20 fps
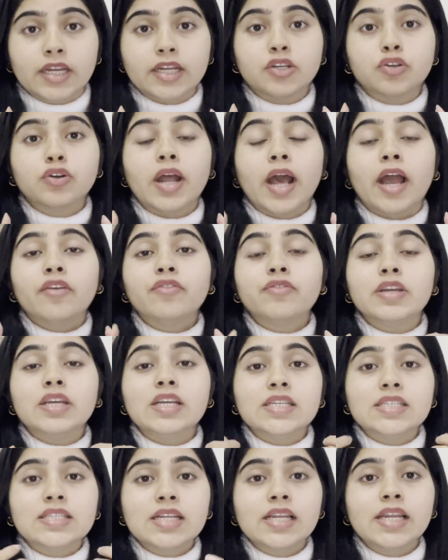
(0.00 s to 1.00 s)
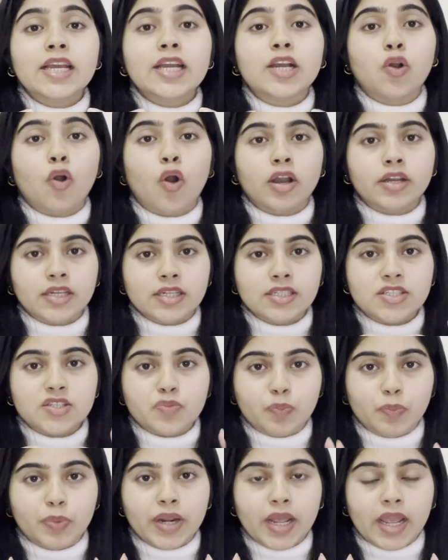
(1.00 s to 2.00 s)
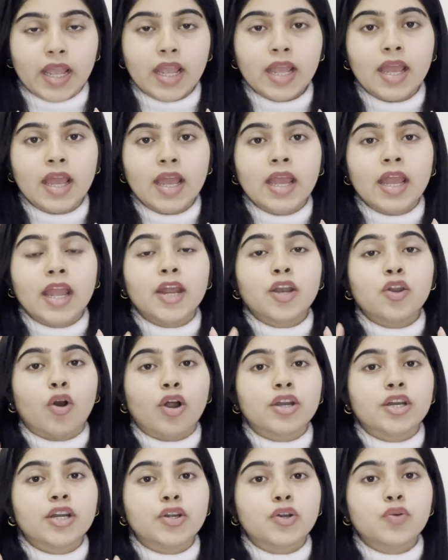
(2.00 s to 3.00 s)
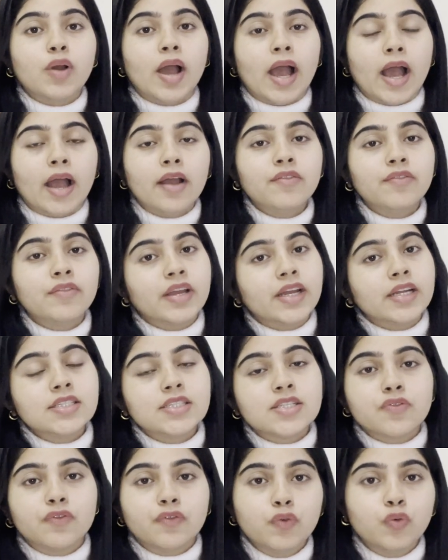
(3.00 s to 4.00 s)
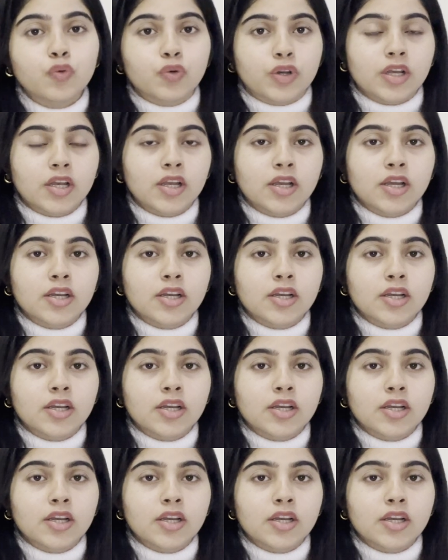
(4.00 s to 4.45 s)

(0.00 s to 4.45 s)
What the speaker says: It could have easily caught its prey in order to have its food.